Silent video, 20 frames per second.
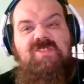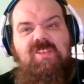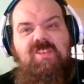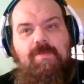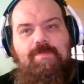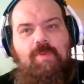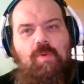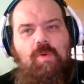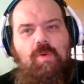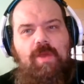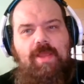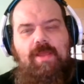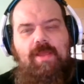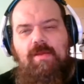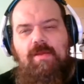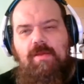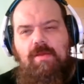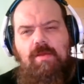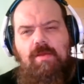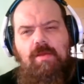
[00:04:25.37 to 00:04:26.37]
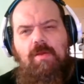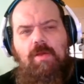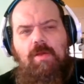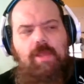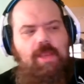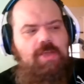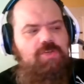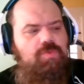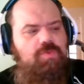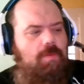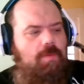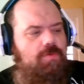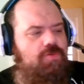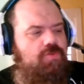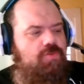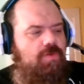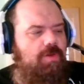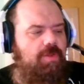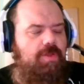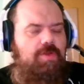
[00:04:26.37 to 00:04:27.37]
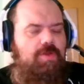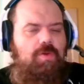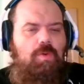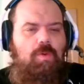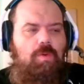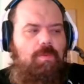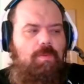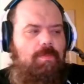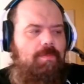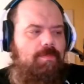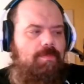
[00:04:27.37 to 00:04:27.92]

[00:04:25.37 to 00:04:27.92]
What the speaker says: the point. Here's what was really cool.